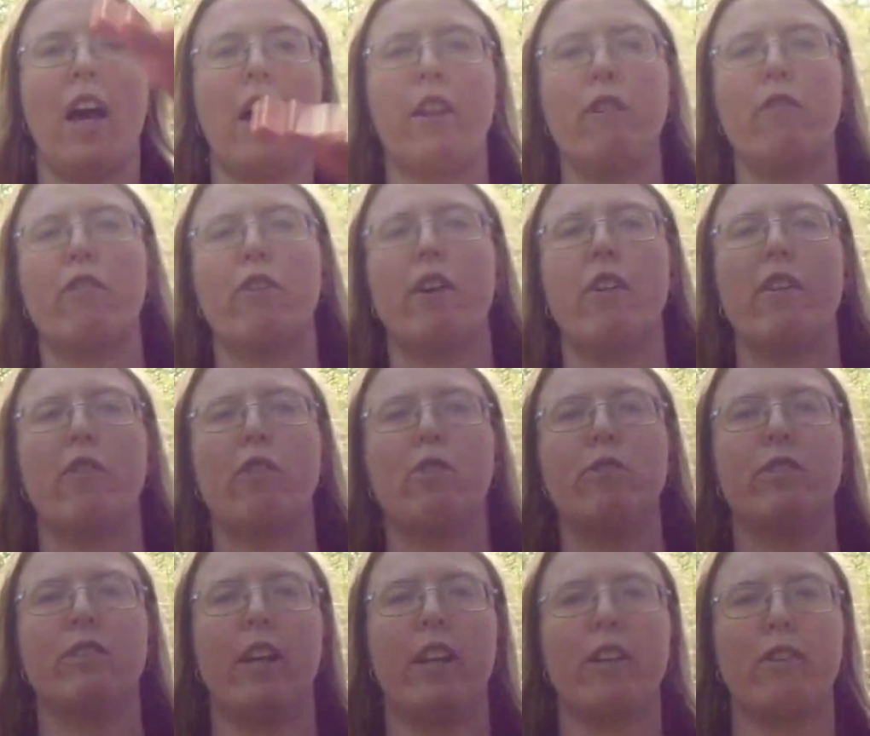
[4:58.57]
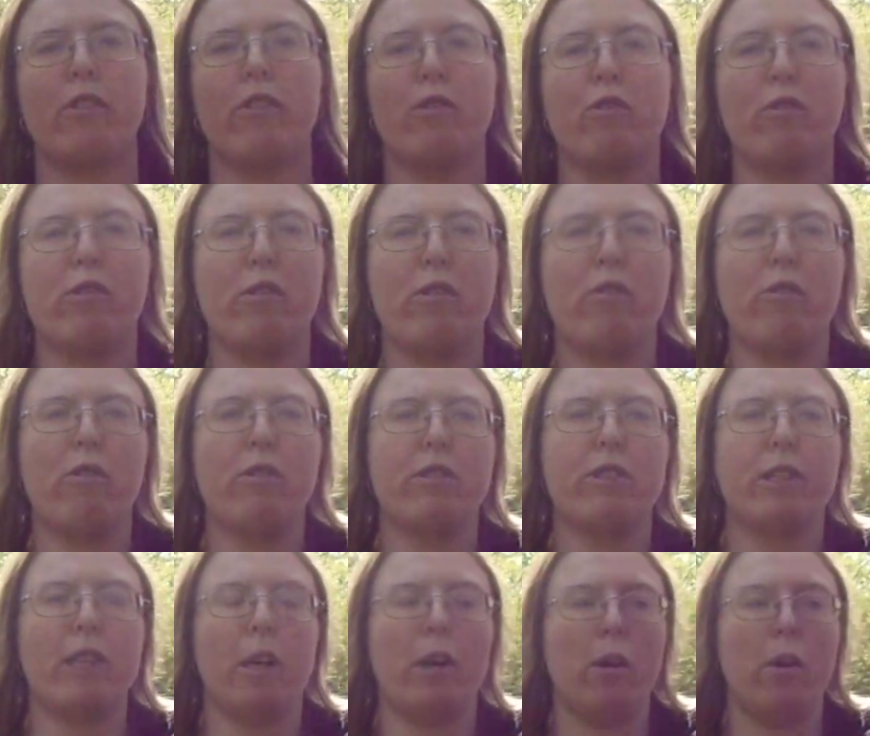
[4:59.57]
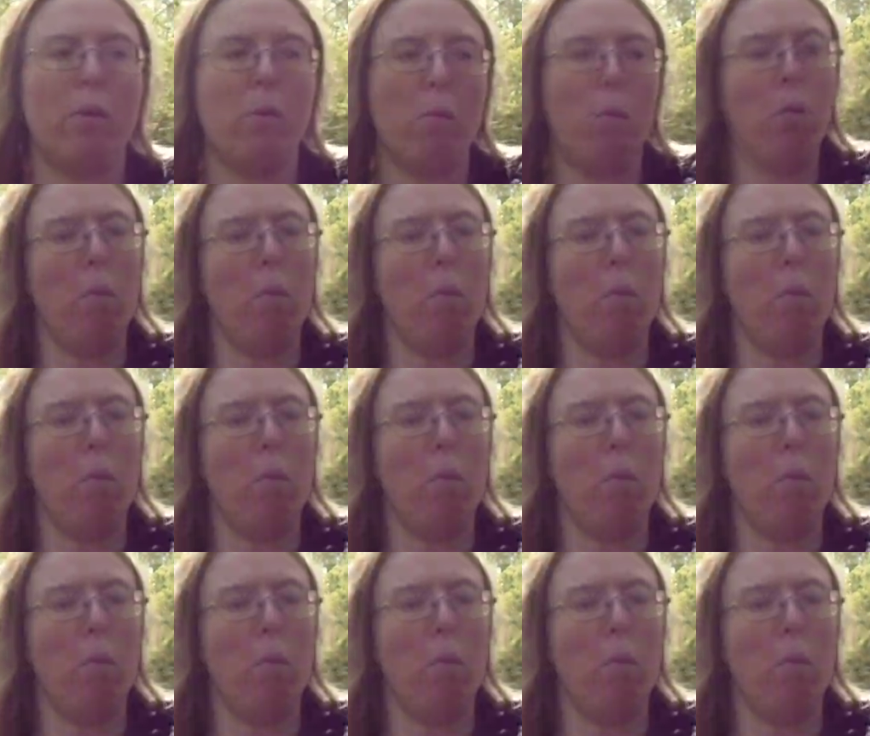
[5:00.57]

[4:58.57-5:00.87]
And of course, the forces are